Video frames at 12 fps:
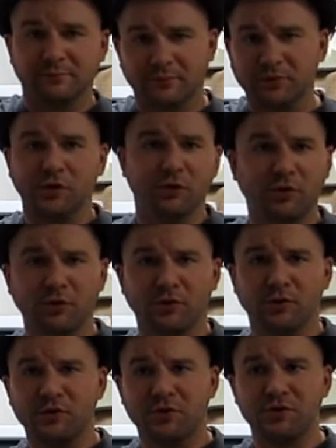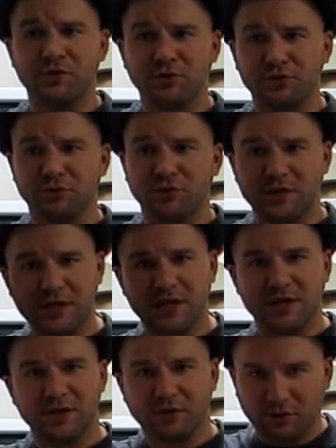you're, you're,
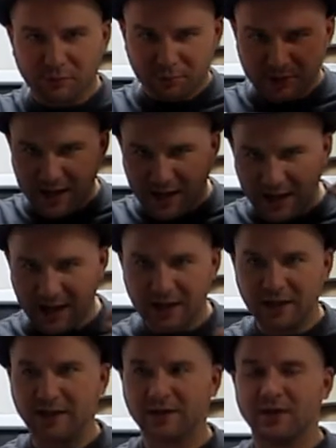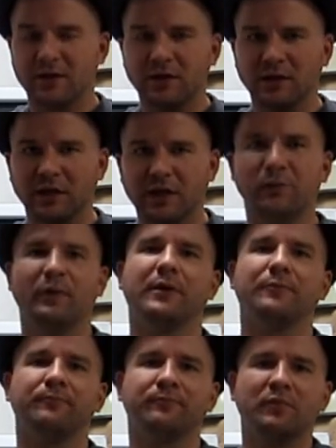you're taking in liquid
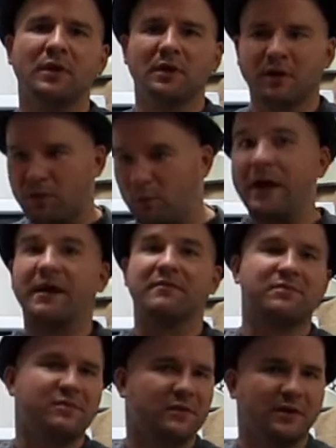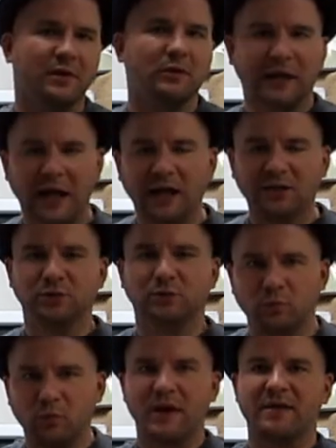waves, you know, like
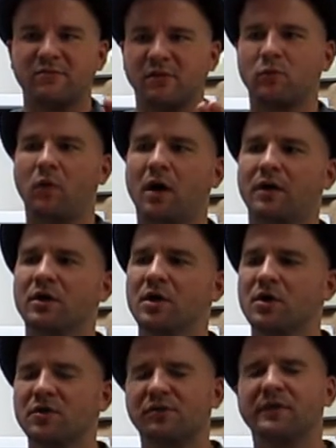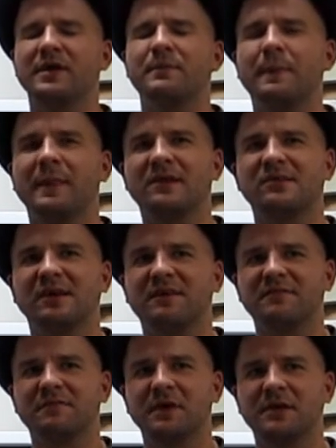actual waves on water. So then instead
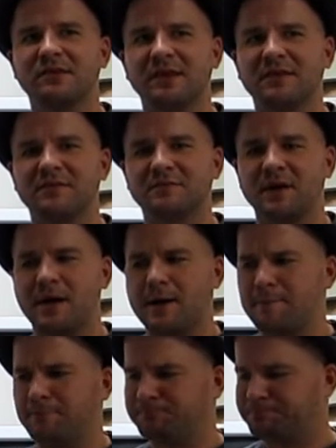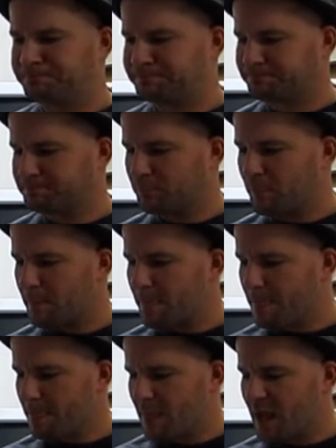of instead of um,
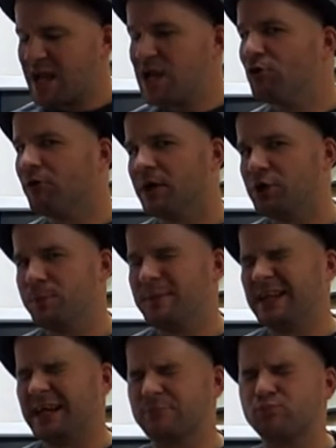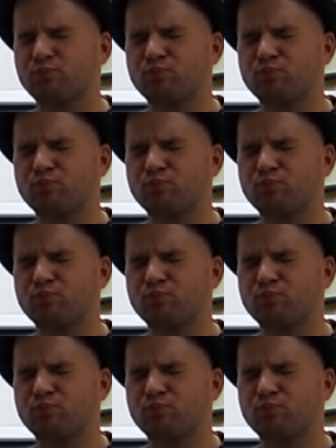hearing, you'd be like,